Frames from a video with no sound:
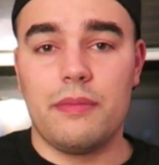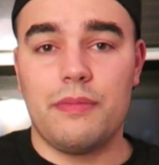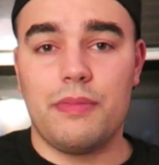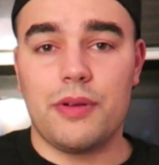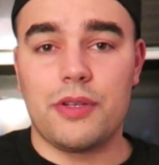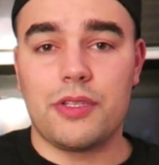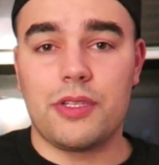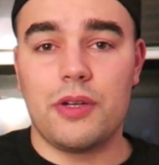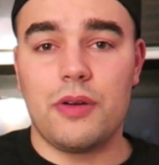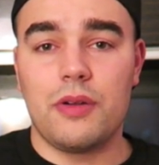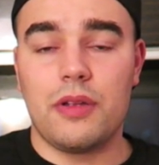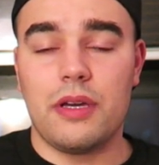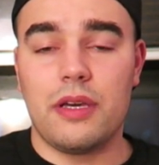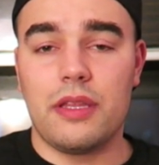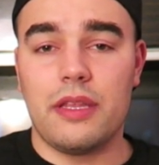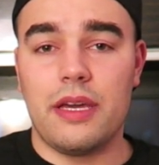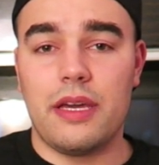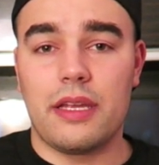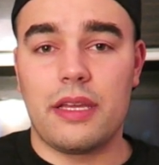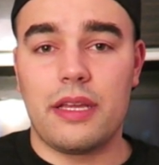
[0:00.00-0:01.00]

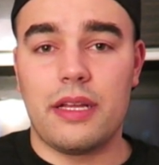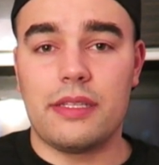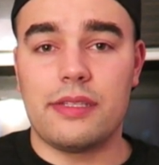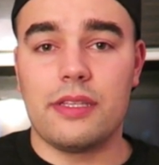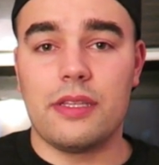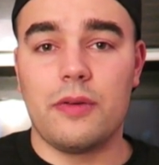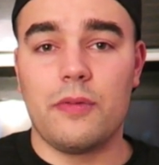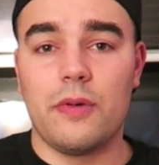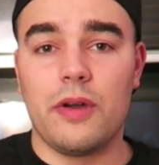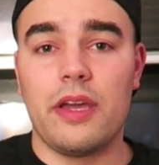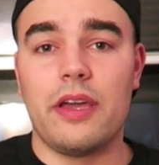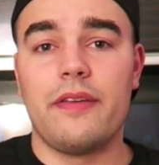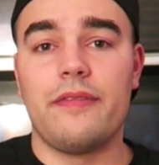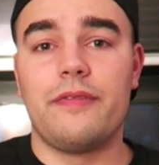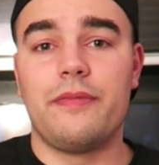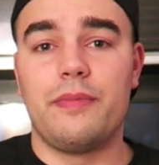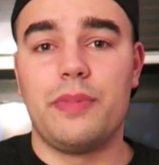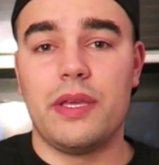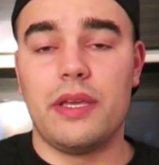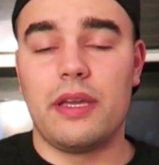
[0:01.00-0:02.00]
persona that gets in the way
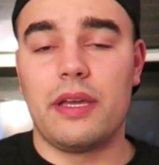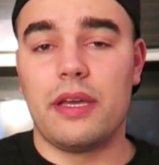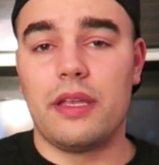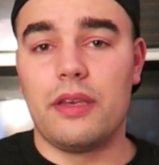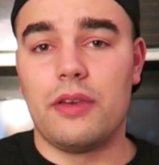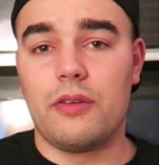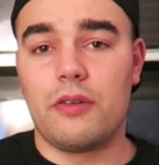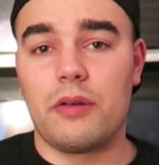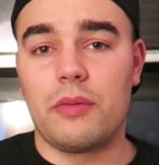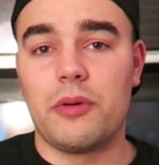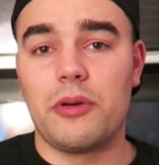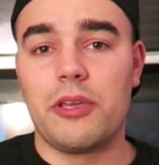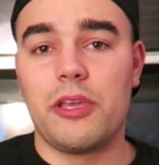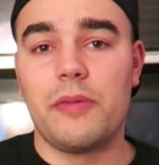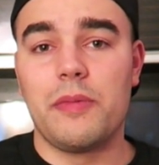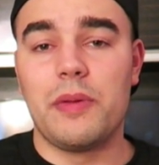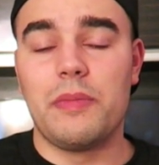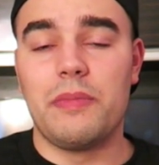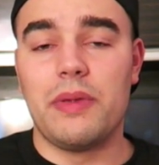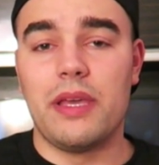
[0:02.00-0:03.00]
of being a normal
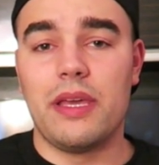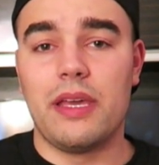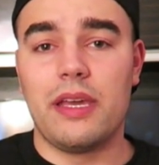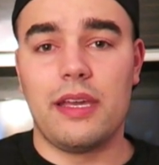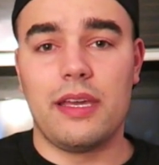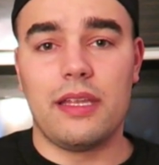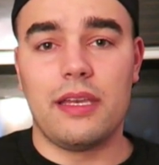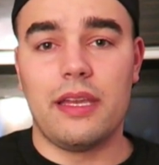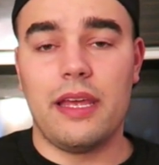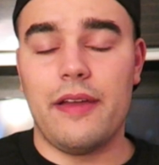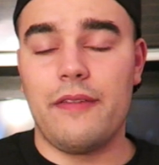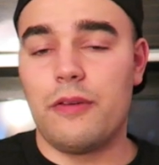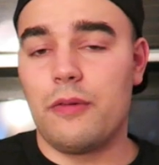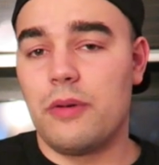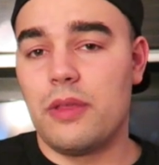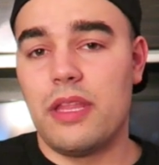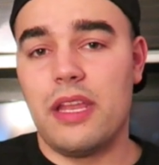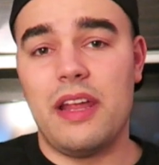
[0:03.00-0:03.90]
human being and everyone